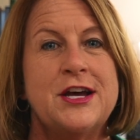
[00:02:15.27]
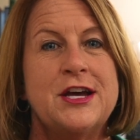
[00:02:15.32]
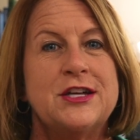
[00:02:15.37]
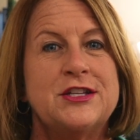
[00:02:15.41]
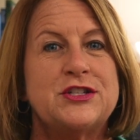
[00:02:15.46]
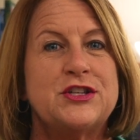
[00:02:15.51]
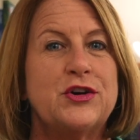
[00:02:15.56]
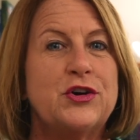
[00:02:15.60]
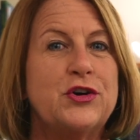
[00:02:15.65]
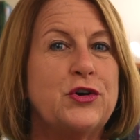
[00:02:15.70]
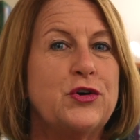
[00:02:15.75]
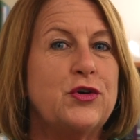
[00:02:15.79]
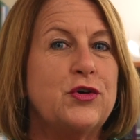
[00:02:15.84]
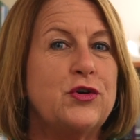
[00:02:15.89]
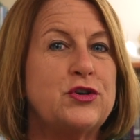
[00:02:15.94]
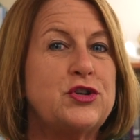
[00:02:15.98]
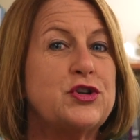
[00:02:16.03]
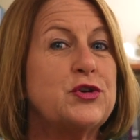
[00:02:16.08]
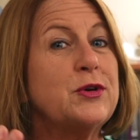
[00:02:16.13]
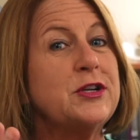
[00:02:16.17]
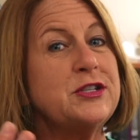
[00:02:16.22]
So
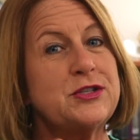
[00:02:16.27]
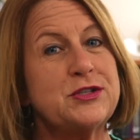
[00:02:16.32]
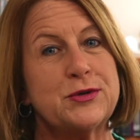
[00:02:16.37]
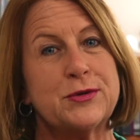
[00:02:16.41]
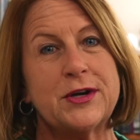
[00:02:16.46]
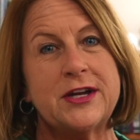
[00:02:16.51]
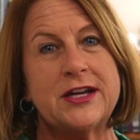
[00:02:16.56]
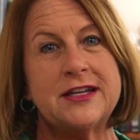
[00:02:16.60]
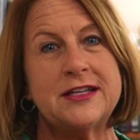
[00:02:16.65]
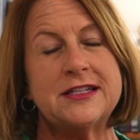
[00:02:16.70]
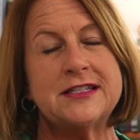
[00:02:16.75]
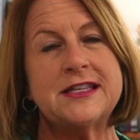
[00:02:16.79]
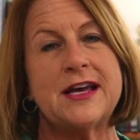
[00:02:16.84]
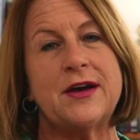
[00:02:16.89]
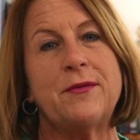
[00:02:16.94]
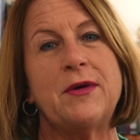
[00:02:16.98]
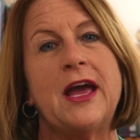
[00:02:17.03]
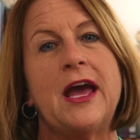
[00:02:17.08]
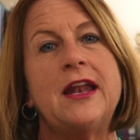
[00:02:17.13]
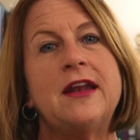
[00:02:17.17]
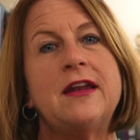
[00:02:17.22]
short story is that
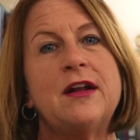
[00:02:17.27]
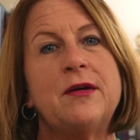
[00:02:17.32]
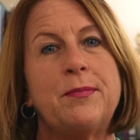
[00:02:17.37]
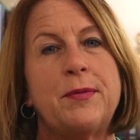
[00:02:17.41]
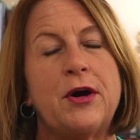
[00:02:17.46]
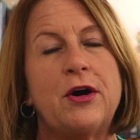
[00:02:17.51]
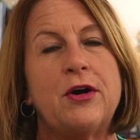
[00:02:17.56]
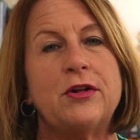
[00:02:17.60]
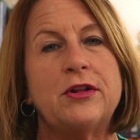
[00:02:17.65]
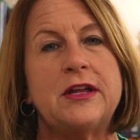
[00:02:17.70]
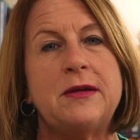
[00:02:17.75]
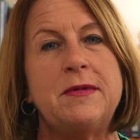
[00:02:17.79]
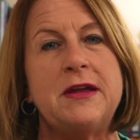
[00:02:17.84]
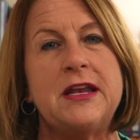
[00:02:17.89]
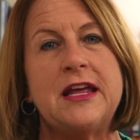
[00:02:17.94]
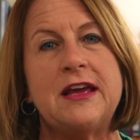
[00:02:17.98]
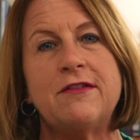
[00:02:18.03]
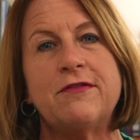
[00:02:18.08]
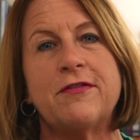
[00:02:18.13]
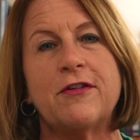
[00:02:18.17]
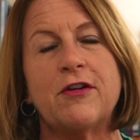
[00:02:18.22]
we ended up all
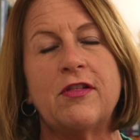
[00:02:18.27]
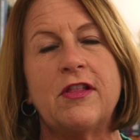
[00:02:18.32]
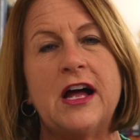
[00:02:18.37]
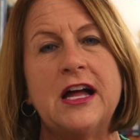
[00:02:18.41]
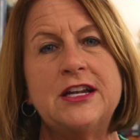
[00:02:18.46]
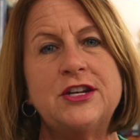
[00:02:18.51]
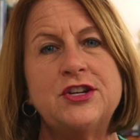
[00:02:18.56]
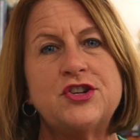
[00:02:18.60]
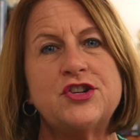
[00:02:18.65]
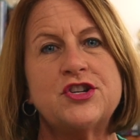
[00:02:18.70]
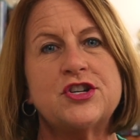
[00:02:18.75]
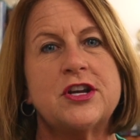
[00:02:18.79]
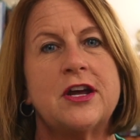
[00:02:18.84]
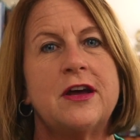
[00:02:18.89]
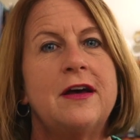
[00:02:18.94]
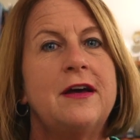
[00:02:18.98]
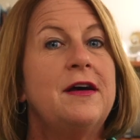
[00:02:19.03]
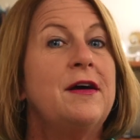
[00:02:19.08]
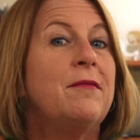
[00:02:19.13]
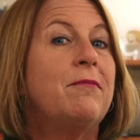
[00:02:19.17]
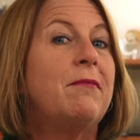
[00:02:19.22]
meeting for lunch.
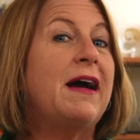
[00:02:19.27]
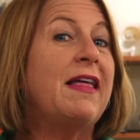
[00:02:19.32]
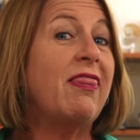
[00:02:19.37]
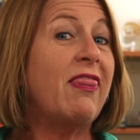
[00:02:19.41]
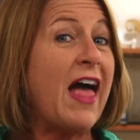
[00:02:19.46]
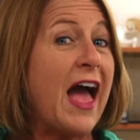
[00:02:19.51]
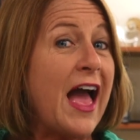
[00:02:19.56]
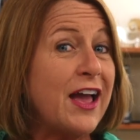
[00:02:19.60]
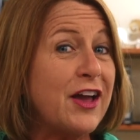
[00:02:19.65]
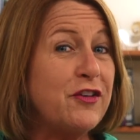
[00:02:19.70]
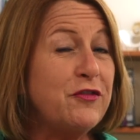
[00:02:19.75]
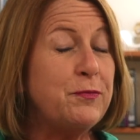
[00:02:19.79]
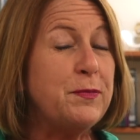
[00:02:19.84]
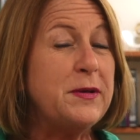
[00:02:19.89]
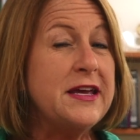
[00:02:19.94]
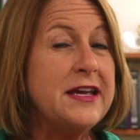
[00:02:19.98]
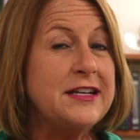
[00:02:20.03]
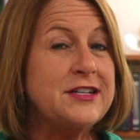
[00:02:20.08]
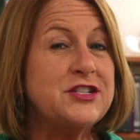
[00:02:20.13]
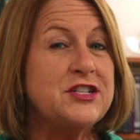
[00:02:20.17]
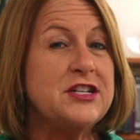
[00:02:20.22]
My lack of
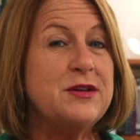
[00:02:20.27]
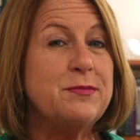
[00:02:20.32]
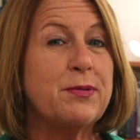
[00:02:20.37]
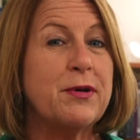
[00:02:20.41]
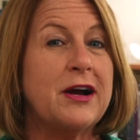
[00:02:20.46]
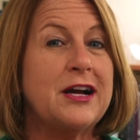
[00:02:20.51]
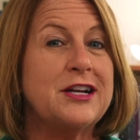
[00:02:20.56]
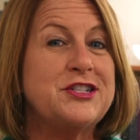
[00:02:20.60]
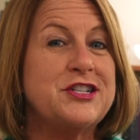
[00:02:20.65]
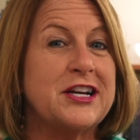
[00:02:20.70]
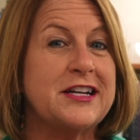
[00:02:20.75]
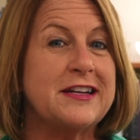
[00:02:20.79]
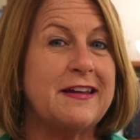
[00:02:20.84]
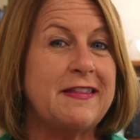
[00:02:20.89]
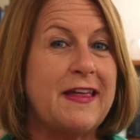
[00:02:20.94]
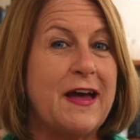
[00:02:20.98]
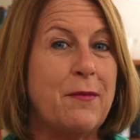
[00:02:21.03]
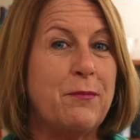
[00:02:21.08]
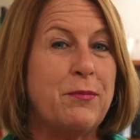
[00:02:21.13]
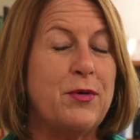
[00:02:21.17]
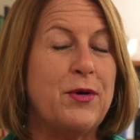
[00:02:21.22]
PhD project at
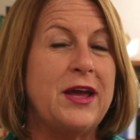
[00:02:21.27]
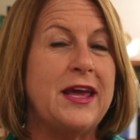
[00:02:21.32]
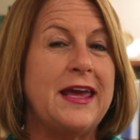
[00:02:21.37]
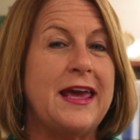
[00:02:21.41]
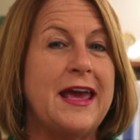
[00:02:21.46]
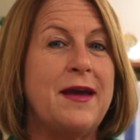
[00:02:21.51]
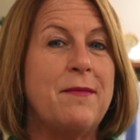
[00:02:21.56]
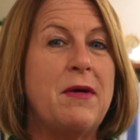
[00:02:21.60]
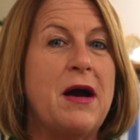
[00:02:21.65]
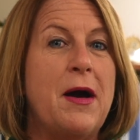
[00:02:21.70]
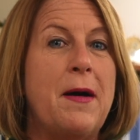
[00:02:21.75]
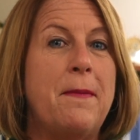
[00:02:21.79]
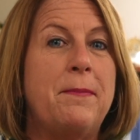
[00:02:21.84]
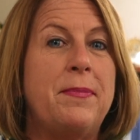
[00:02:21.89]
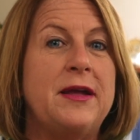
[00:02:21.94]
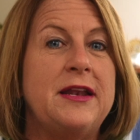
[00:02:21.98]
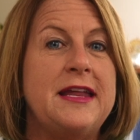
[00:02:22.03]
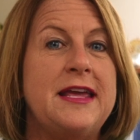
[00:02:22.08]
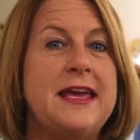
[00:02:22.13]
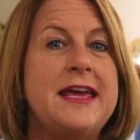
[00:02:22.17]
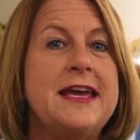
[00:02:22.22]
that point came up,
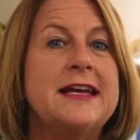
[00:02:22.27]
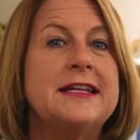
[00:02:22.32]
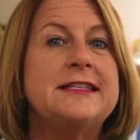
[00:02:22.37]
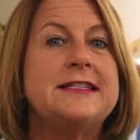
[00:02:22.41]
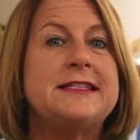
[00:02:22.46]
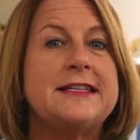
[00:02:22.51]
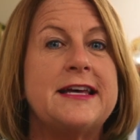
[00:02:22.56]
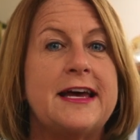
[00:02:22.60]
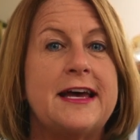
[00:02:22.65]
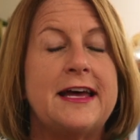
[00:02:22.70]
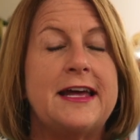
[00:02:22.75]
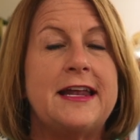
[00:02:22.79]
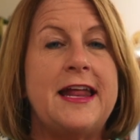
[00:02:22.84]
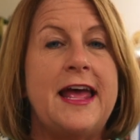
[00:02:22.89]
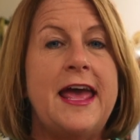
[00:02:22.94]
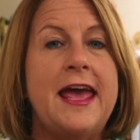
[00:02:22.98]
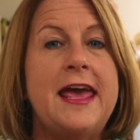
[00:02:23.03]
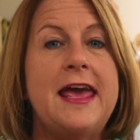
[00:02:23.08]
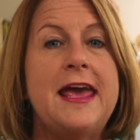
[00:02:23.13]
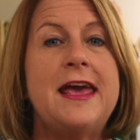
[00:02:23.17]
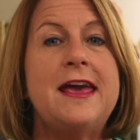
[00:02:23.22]
and he had said,
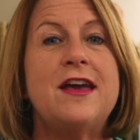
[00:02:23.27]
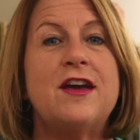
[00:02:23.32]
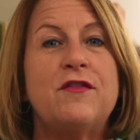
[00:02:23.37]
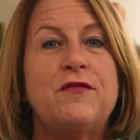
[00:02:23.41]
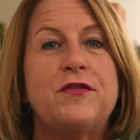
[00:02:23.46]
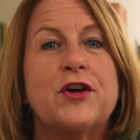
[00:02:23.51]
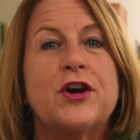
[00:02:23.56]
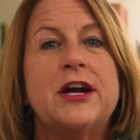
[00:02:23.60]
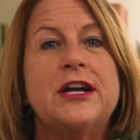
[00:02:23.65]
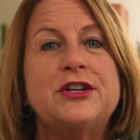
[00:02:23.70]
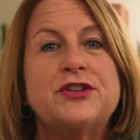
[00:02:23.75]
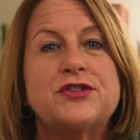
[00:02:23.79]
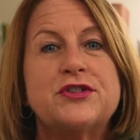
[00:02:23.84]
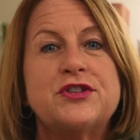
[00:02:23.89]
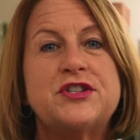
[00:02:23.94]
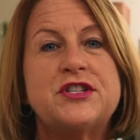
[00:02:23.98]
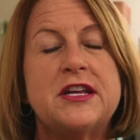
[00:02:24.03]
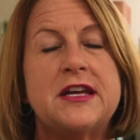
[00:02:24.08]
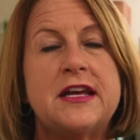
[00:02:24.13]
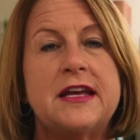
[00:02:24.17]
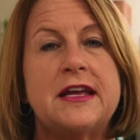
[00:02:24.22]
hey, if you're
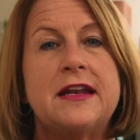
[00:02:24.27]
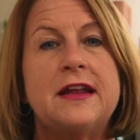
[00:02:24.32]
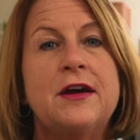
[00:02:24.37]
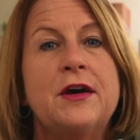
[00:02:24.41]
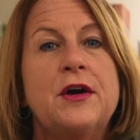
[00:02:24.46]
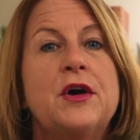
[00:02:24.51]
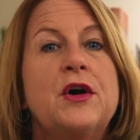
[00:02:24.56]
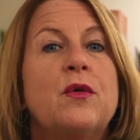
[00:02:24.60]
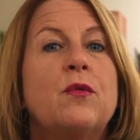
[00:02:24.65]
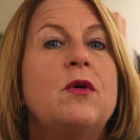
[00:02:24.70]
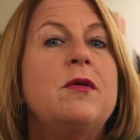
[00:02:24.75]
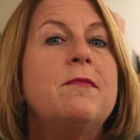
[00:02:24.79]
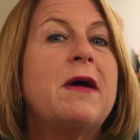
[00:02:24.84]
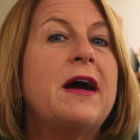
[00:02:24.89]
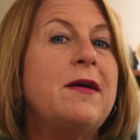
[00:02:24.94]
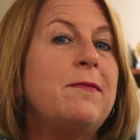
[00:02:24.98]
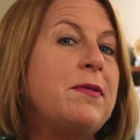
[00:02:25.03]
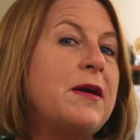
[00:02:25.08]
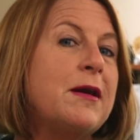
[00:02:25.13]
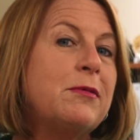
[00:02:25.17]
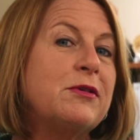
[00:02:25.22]
interested, we
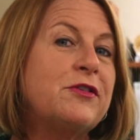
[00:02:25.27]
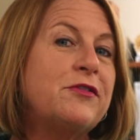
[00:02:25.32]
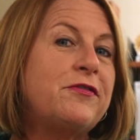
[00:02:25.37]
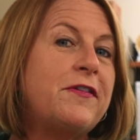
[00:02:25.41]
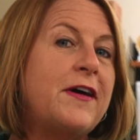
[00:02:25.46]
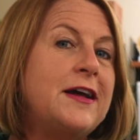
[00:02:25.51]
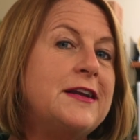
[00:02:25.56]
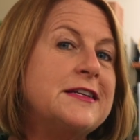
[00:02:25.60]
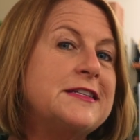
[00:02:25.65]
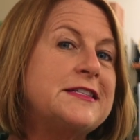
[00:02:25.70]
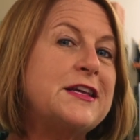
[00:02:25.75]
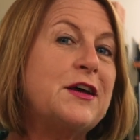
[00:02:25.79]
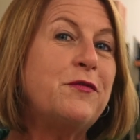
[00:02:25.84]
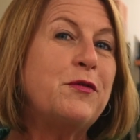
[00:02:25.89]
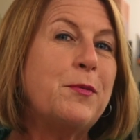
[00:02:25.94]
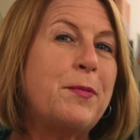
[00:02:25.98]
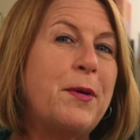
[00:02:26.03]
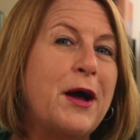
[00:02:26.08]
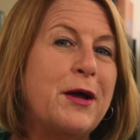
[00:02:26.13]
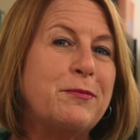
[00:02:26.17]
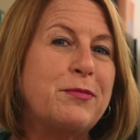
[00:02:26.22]
might be able to find a
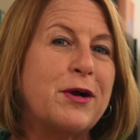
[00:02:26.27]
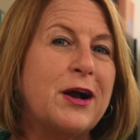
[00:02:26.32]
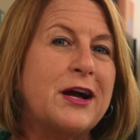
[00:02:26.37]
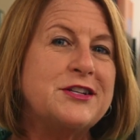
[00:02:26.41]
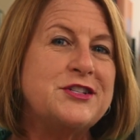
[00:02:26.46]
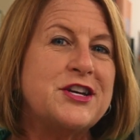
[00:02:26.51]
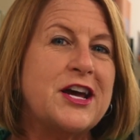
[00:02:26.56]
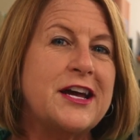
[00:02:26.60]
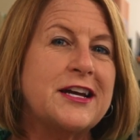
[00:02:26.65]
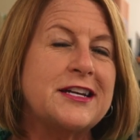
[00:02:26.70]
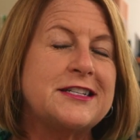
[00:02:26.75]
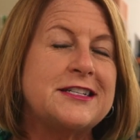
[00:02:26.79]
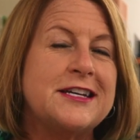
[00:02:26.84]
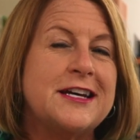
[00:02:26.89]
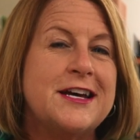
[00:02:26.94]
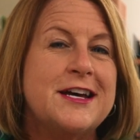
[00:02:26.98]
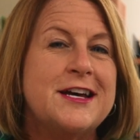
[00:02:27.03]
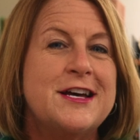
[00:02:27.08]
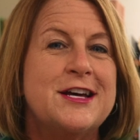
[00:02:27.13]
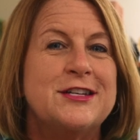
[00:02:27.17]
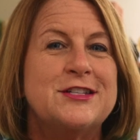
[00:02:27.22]
cephalopod project.
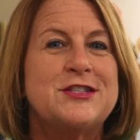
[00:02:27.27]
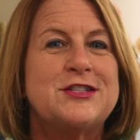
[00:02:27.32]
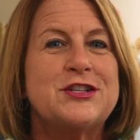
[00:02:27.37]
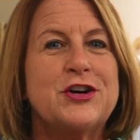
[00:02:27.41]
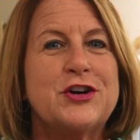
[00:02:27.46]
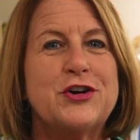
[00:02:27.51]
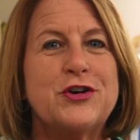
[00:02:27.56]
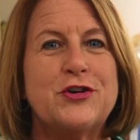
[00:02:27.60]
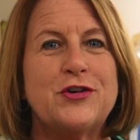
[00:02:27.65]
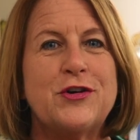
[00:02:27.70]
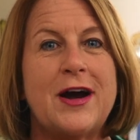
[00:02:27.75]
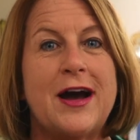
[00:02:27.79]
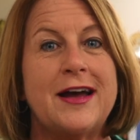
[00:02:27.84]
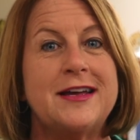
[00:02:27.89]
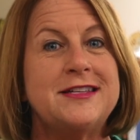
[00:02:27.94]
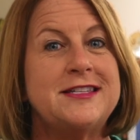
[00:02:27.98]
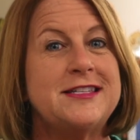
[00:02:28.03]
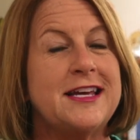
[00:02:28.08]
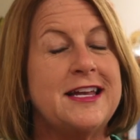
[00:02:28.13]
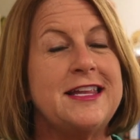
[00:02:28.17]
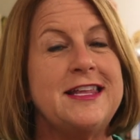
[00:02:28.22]
So I
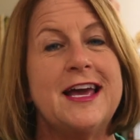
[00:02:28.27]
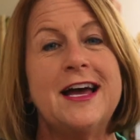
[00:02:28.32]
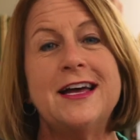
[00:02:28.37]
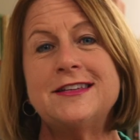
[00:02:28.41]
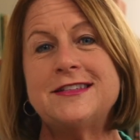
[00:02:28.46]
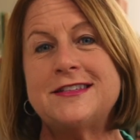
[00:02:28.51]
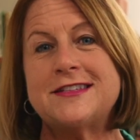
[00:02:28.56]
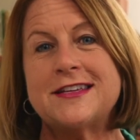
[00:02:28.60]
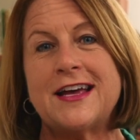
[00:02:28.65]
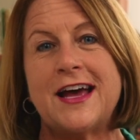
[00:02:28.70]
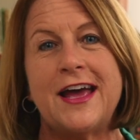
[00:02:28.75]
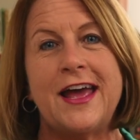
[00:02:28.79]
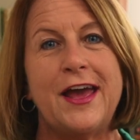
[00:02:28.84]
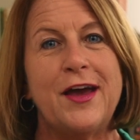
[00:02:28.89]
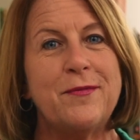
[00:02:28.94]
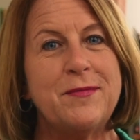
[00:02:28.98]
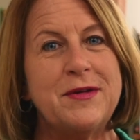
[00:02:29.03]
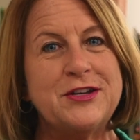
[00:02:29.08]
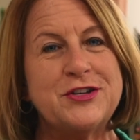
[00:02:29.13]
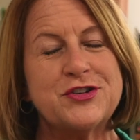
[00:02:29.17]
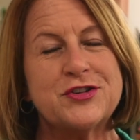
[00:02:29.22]
said, yes, I
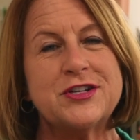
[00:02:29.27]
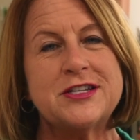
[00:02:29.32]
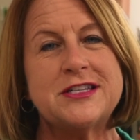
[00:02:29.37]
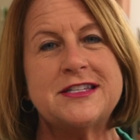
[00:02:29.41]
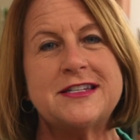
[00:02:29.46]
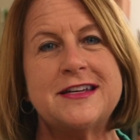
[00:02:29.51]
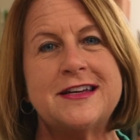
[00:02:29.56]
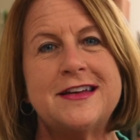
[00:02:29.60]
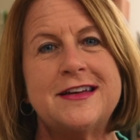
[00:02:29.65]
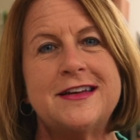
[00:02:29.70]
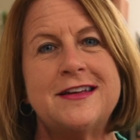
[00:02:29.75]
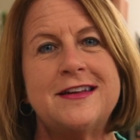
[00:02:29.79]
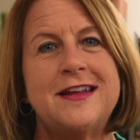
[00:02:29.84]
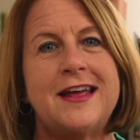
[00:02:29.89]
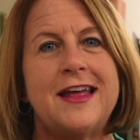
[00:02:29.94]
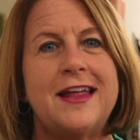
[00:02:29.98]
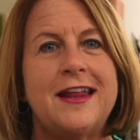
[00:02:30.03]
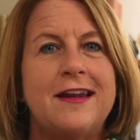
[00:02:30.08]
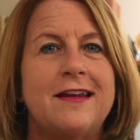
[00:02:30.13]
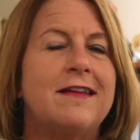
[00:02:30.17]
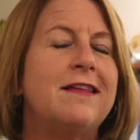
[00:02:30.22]
am interested,
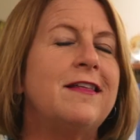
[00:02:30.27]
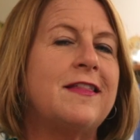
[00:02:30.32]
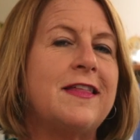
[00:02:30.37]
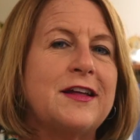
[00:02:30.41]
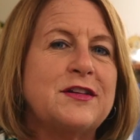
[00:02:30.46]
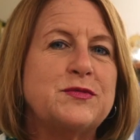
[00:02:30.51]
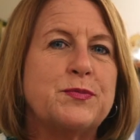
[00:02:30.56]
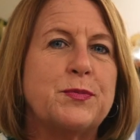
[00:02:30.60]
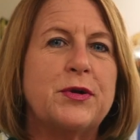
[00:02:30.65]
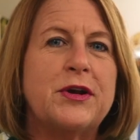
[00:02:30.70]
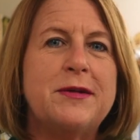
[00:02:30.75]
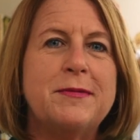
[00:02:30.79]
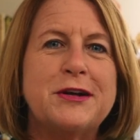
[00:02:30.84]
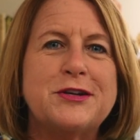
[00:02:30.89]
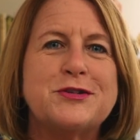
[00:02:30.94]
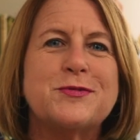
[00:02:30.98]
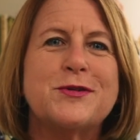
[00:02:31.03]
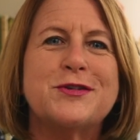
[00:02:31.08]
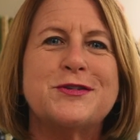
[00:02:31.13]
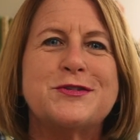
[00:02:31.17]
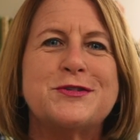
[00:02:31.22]
and that's pretty
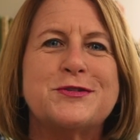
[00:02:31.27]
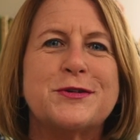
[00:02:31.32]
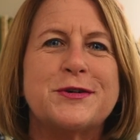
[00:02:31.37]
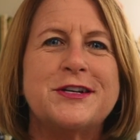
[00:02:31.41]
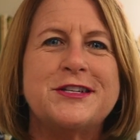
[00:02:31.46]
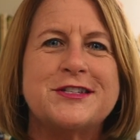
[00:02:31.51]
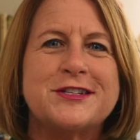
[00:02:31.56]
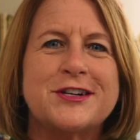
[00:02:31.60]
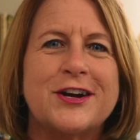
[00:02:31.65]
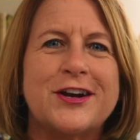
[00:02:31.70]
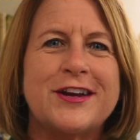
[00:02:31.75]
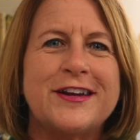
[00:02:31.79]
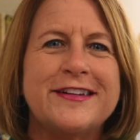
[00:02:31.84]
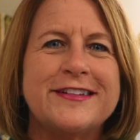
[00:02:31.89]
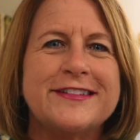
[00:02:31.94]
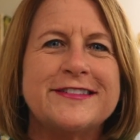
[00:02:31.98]
much where the story started.